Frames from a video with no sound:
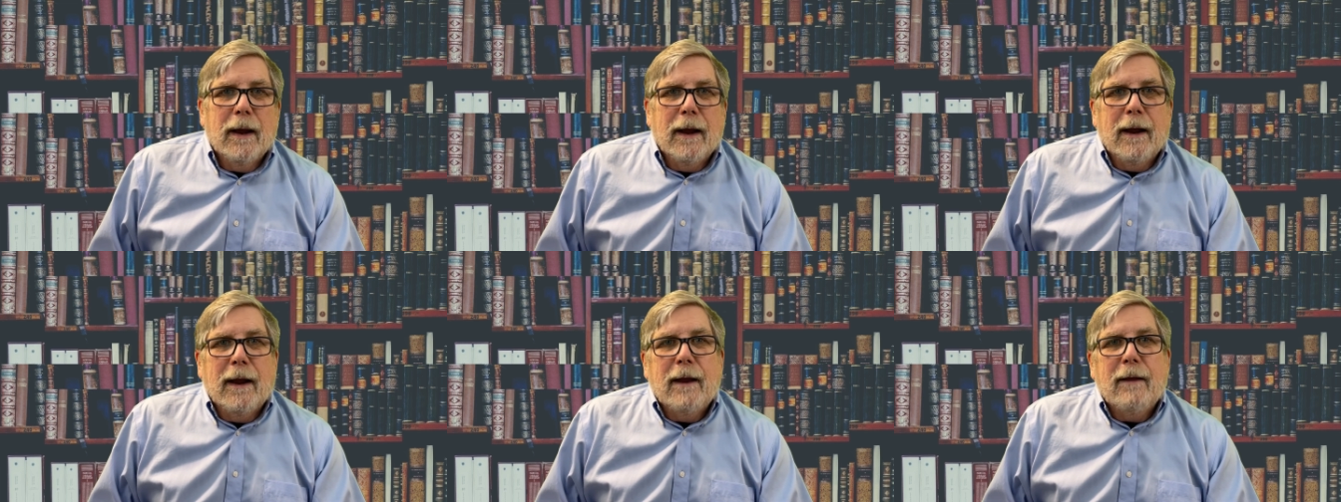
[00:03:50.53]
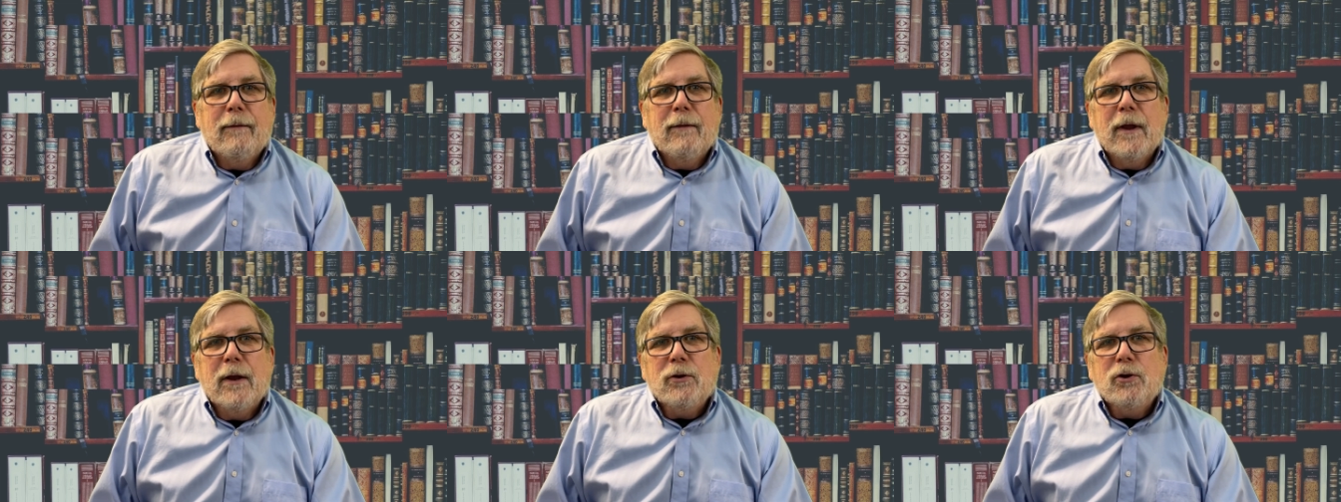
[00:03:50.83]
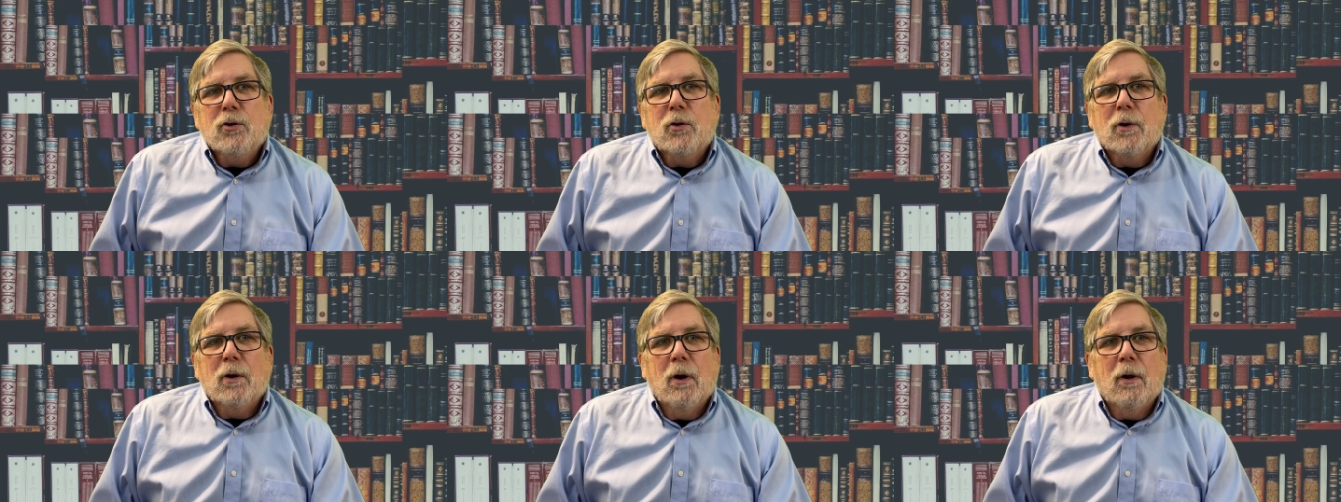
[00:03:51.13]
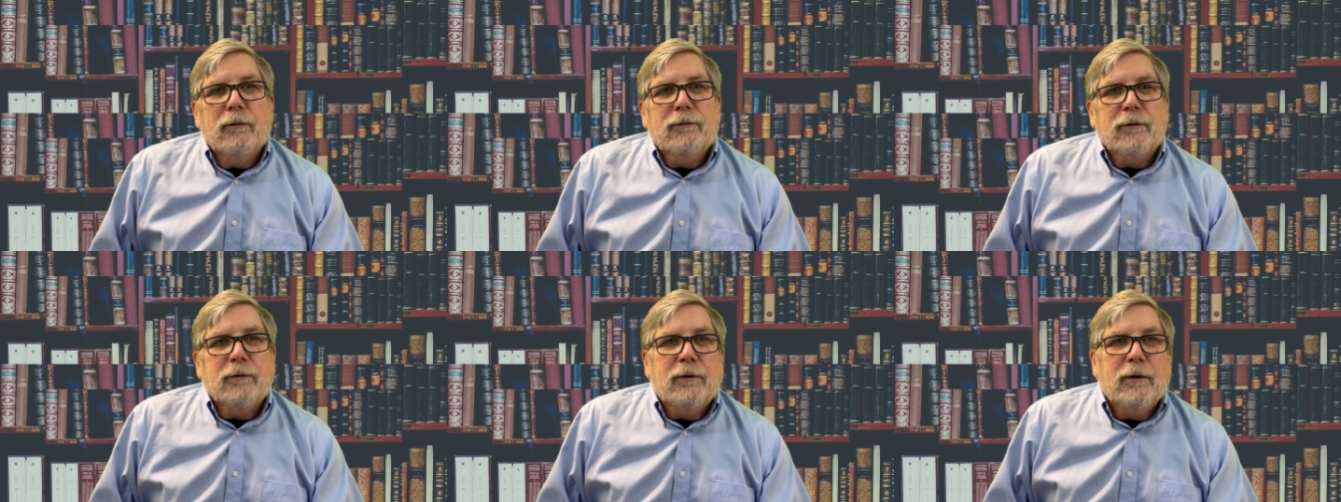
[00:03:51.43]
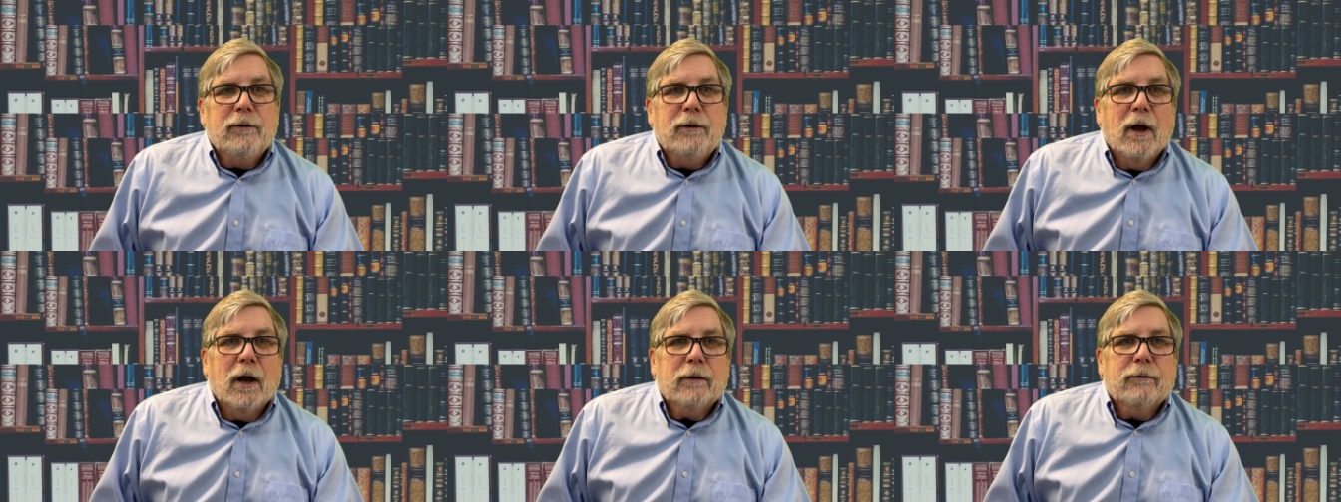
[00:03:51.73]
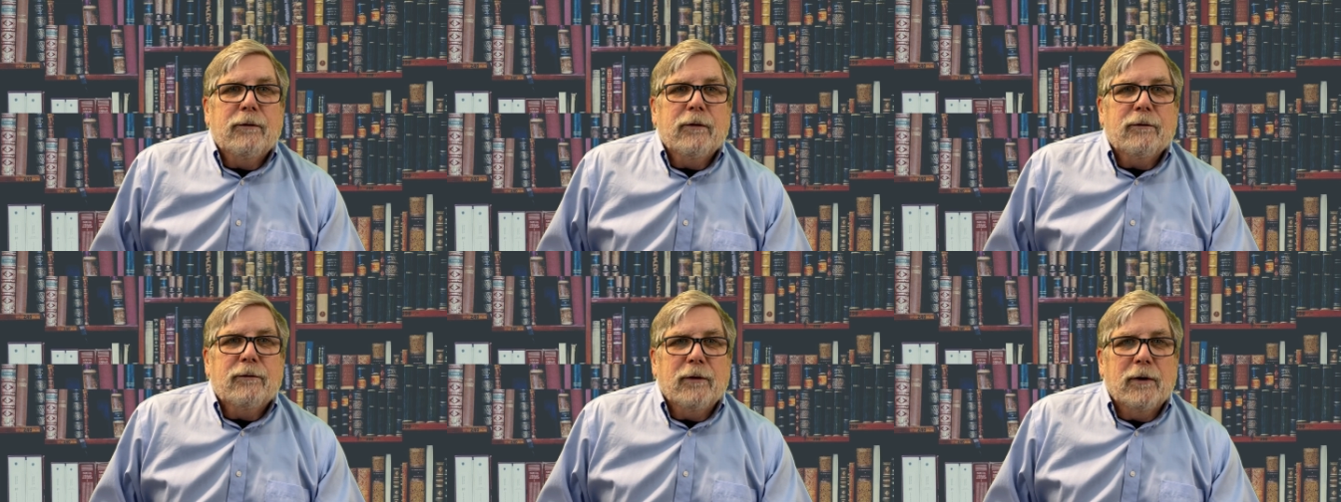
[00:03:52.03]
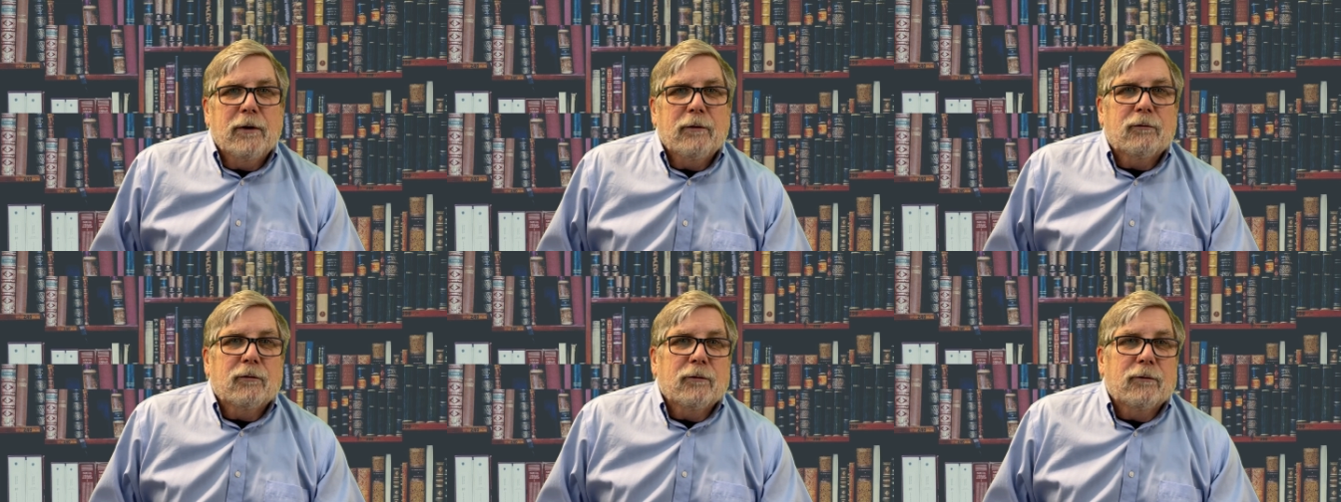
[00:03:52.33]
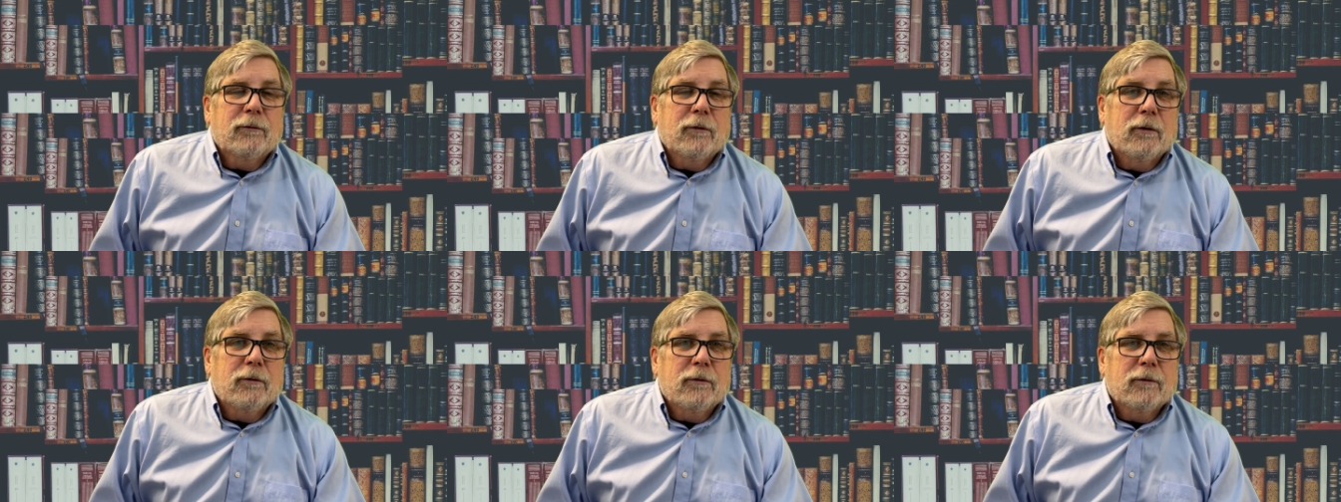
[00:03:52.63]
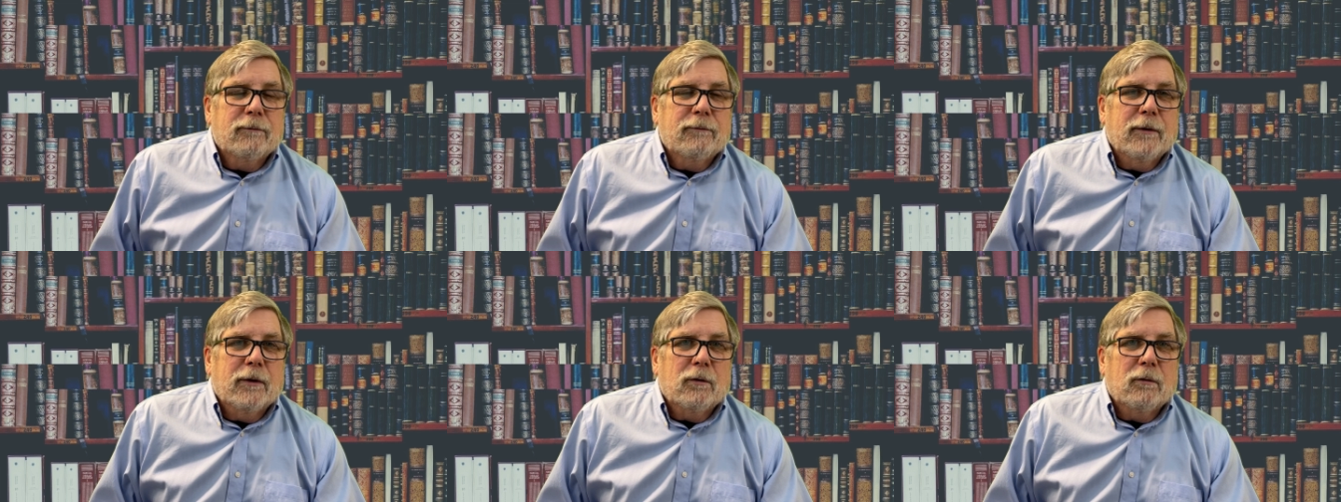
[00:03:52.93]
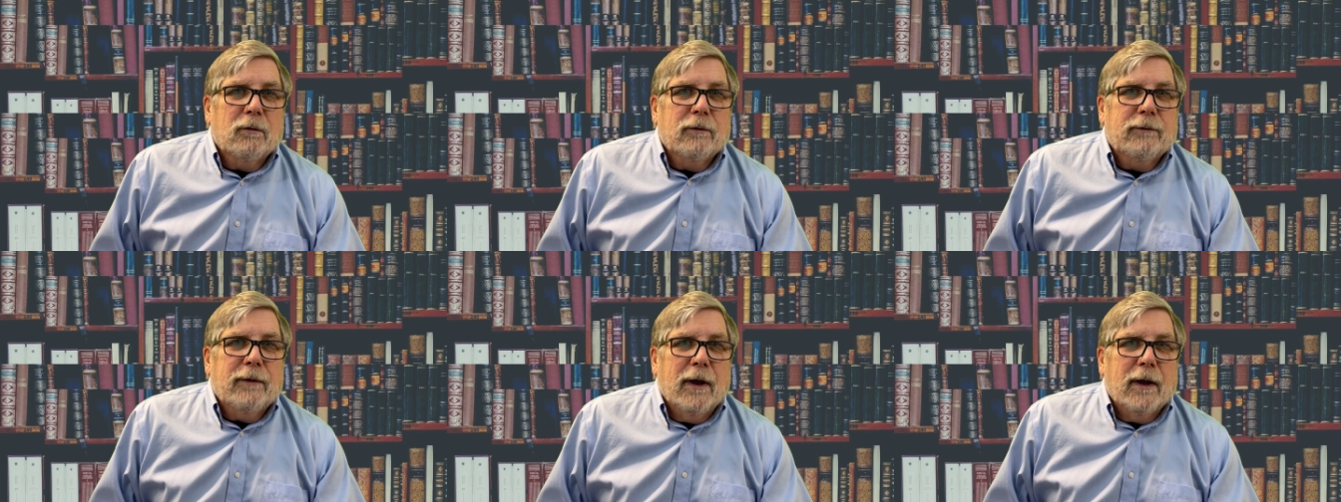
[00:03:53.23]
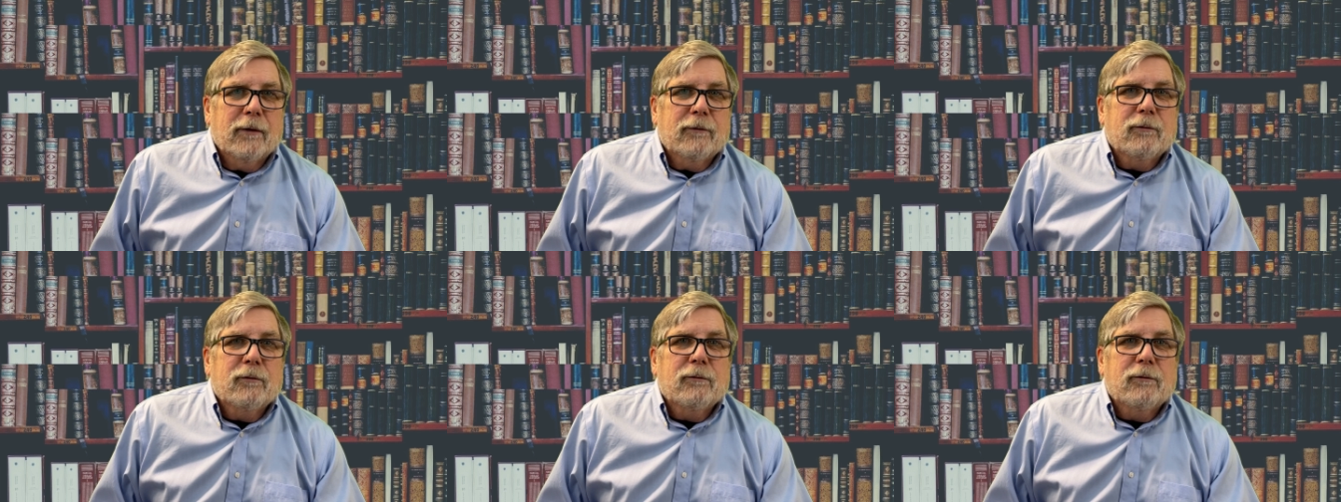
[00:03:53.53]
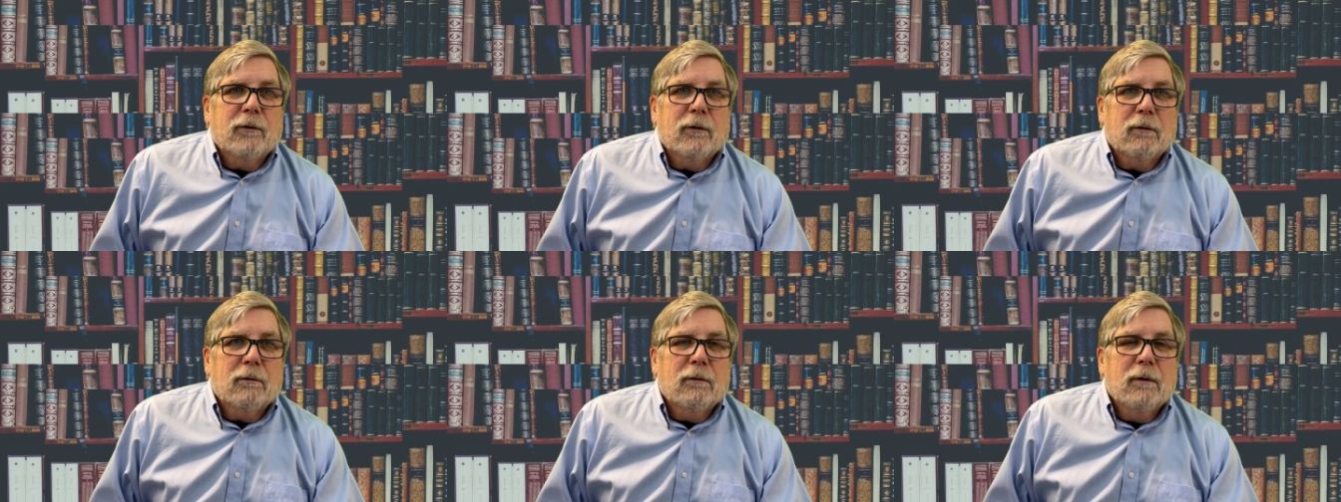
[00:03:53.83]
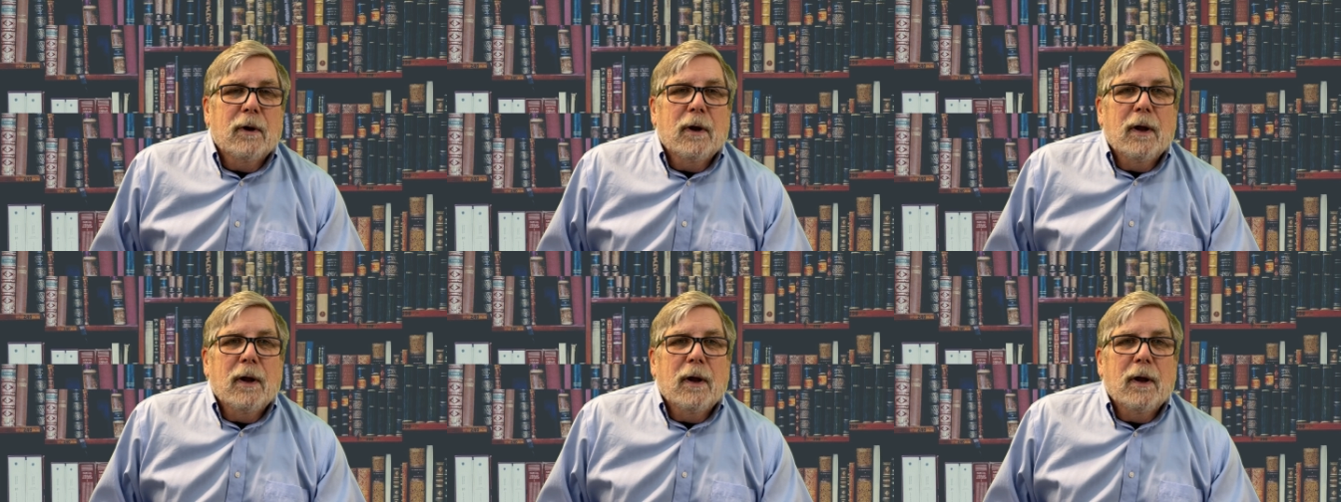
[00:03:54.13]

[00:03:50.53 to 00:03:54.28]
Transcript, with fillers: And then you can also deduct this interest on your federal tax return.